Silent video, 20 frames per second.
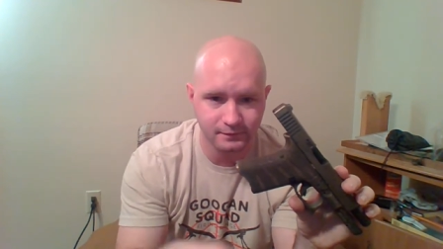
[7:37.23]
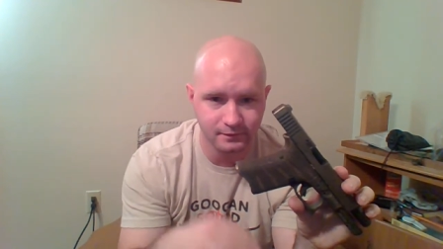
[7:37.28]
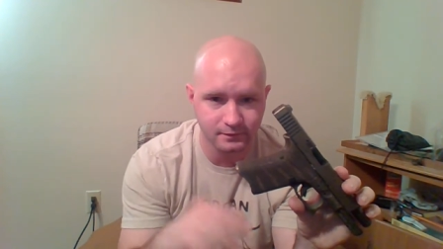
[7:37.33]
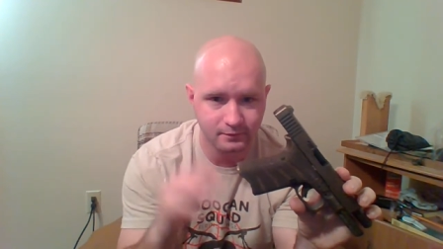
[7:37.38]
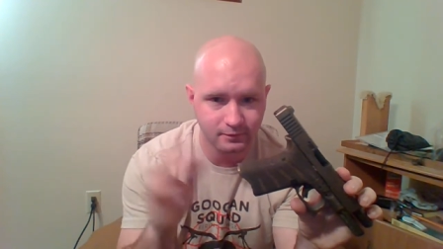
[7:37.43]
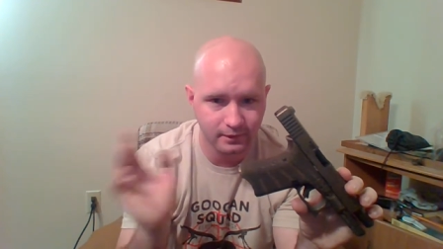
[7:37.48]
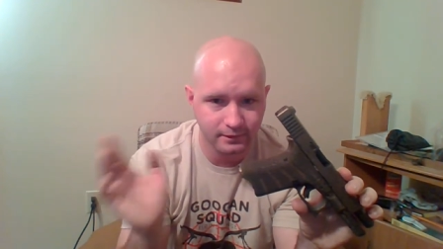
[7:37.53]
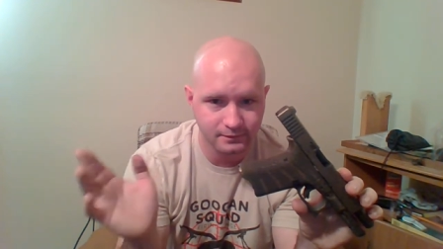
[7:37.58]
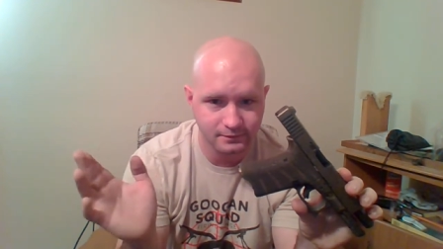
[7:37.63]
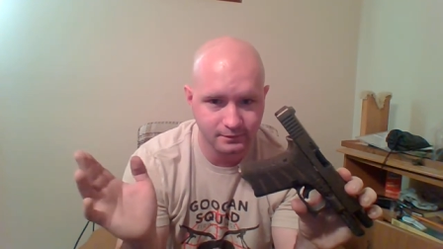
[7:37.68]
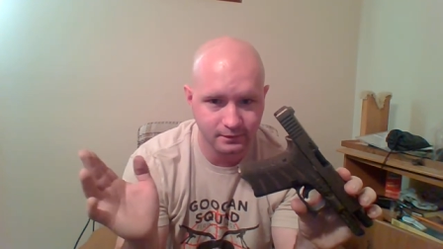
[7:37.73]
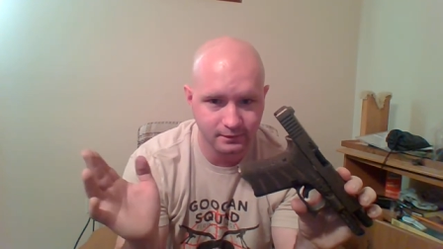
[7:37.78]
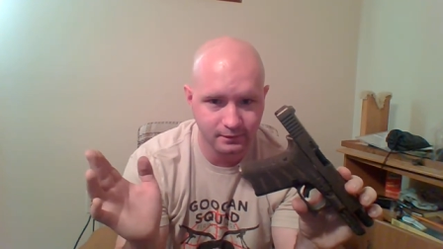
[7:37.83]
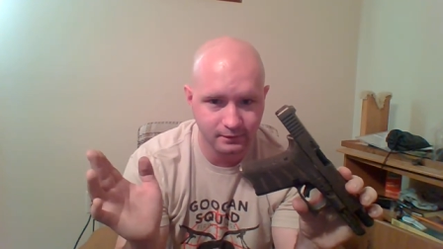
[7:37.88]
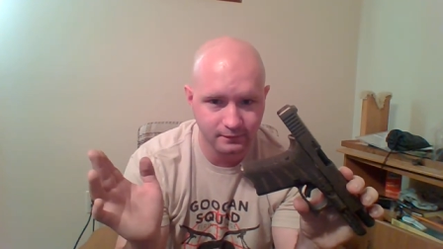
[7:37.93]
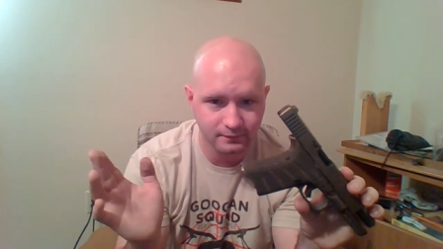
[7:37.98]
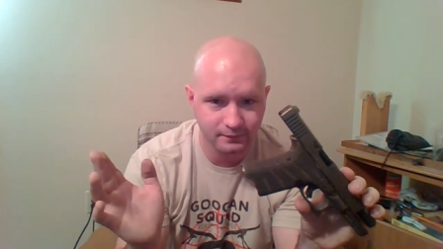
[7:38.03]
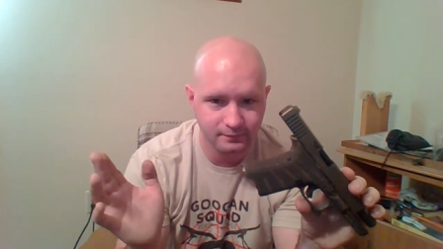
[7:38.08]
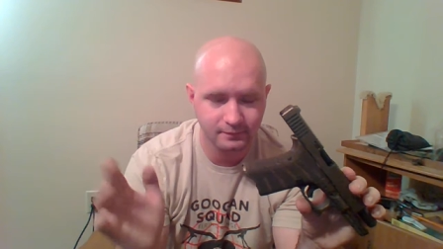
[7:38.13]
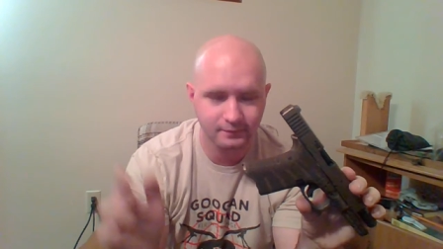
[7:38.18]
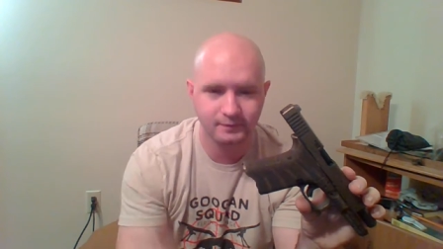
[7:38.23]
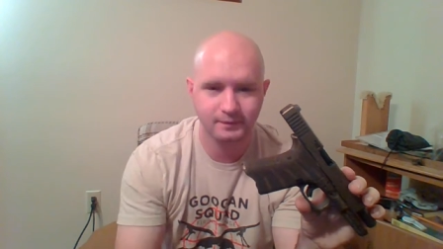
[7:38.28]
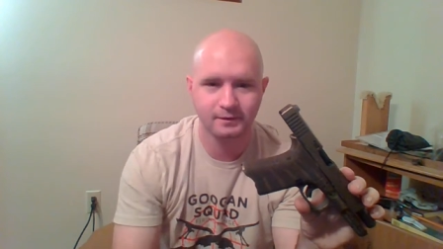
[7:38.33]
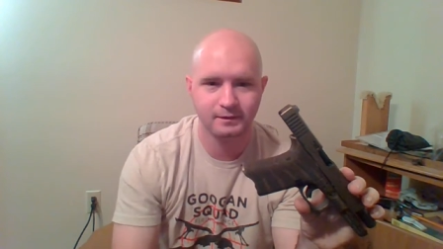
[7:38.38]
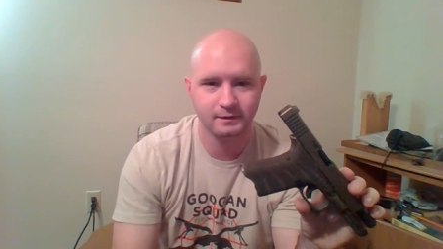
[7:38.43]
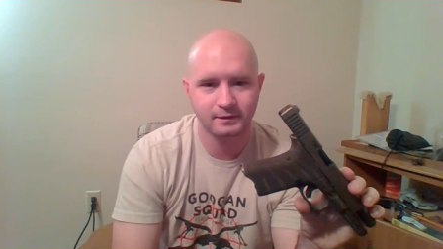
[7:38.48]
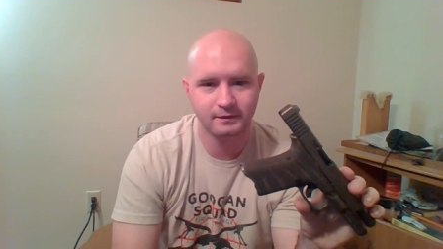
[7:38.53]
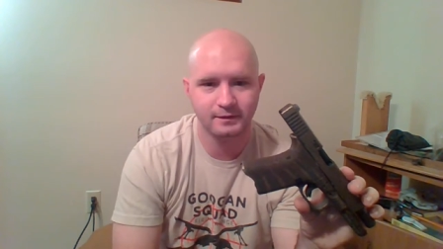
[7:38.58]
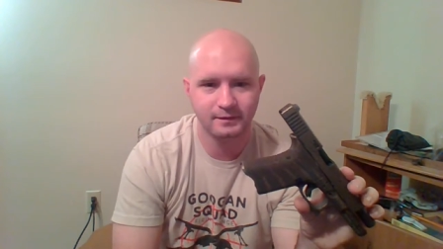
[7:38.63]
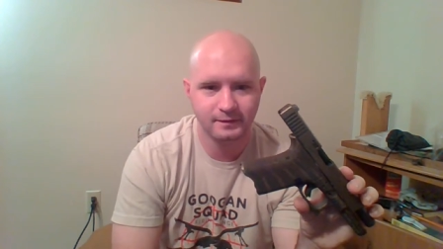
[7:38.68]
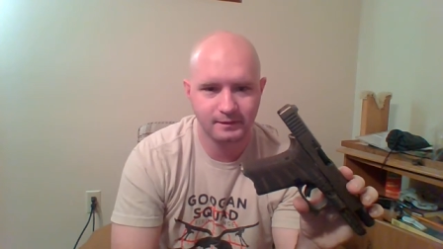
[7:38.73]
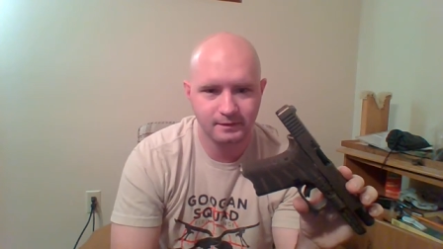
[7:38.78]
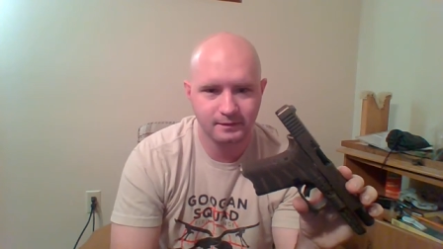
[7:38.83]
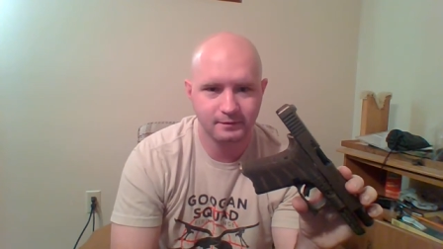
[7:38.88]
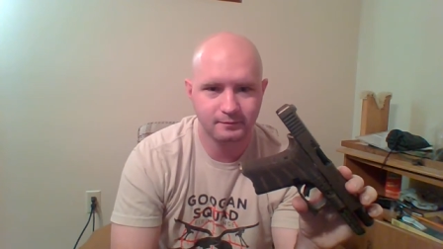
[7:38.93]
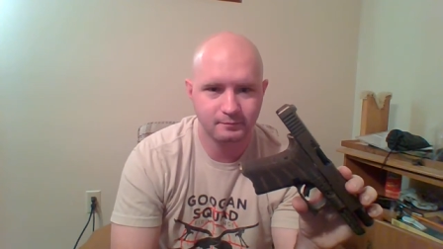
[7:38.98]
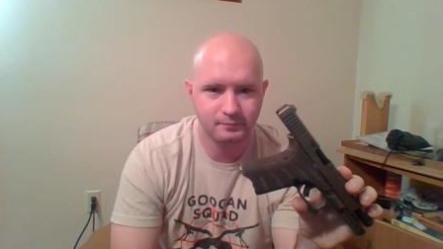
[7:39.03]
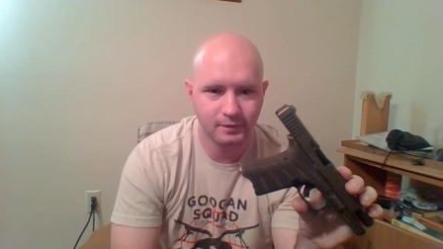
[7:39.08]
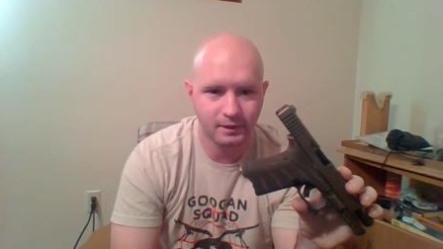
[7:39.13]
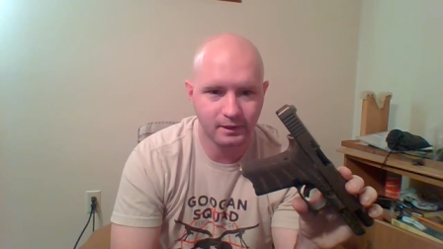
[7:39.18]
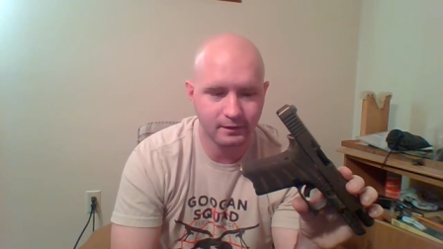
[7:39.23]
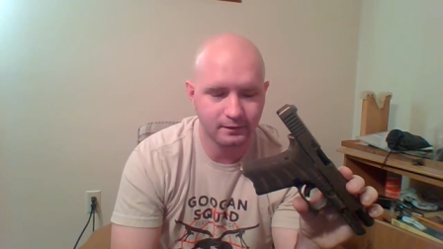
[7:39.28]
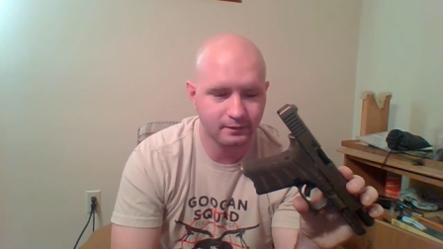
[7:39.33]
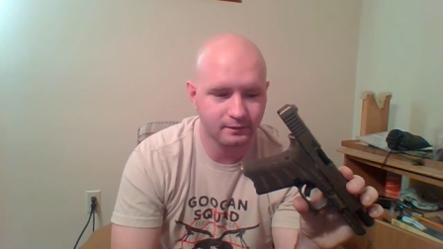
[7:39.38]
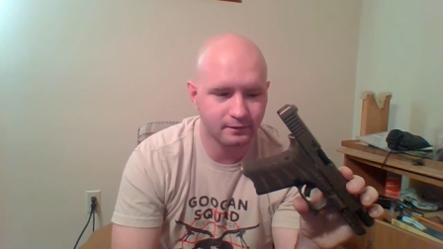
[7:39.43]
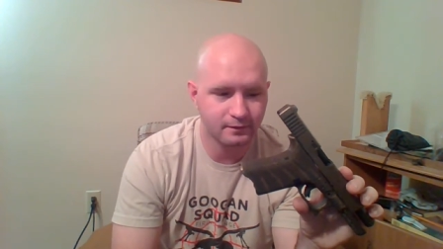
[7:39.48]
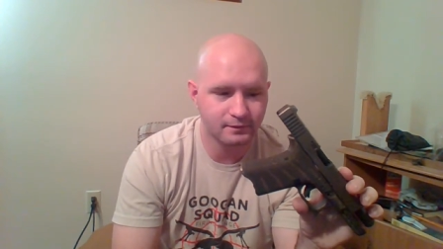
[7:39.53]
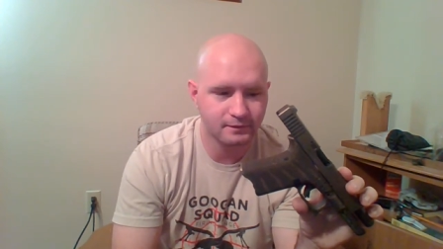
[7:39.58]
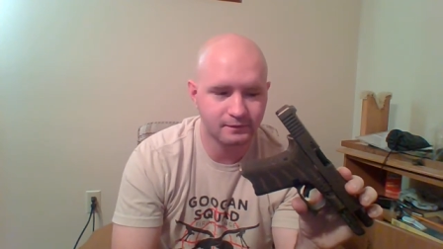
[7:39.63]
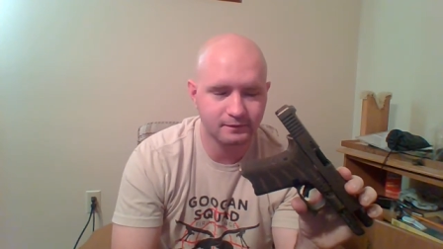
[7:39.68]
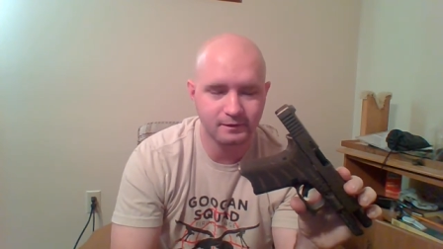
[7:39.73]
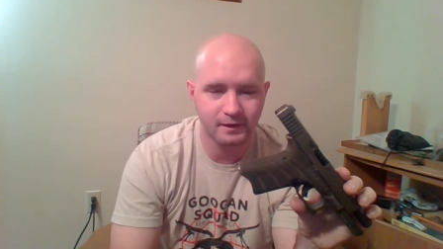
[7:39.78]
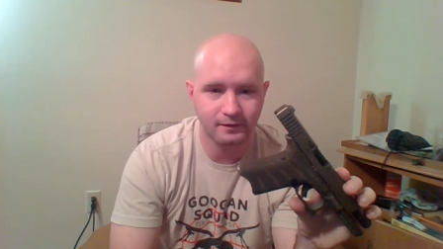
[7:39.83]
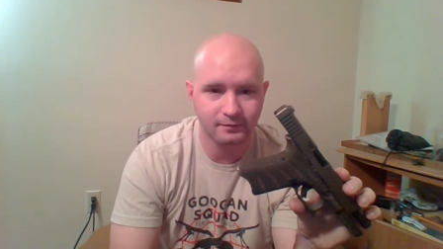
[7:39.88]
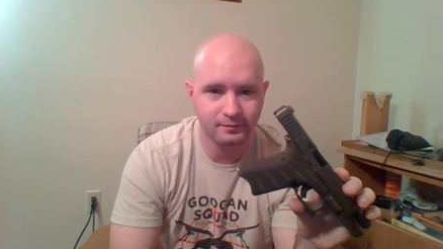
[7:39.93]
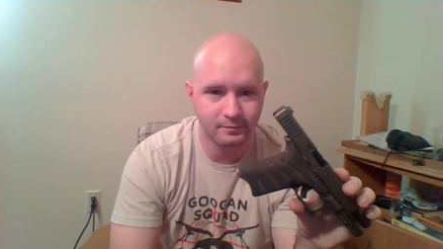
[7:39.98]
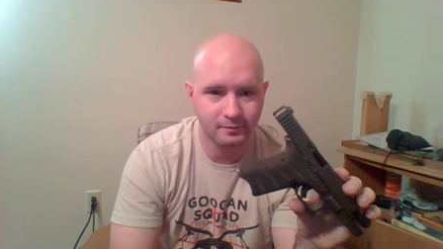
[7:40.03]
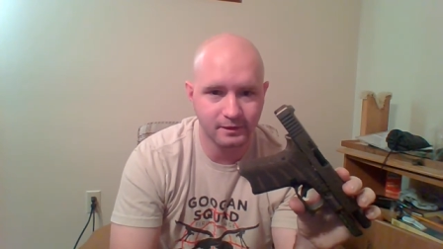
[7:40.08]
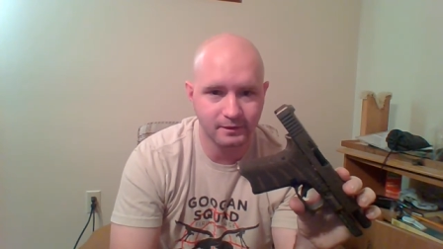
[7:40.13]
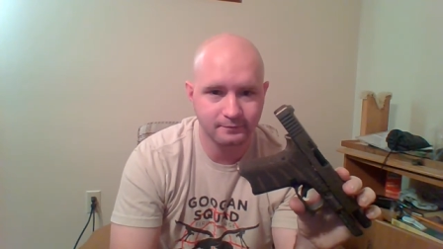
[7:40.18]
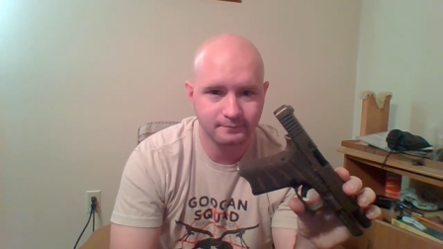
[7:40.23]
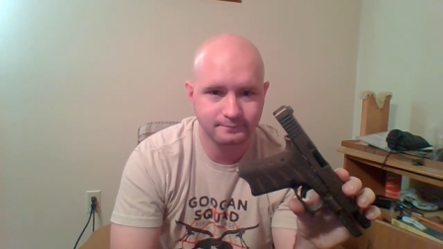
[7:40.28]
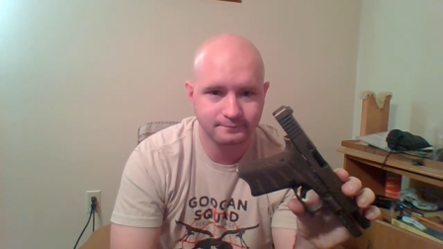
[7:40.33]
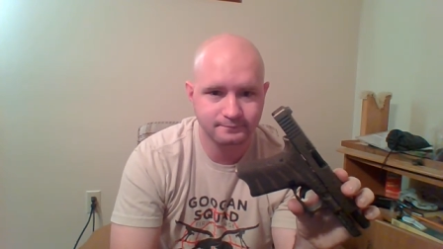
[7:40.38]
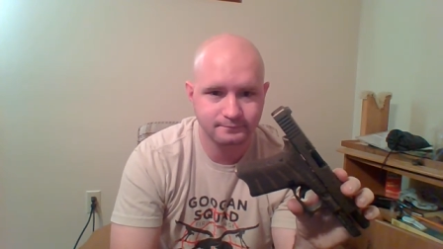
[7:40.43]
They're great triggers, but they're just not for me.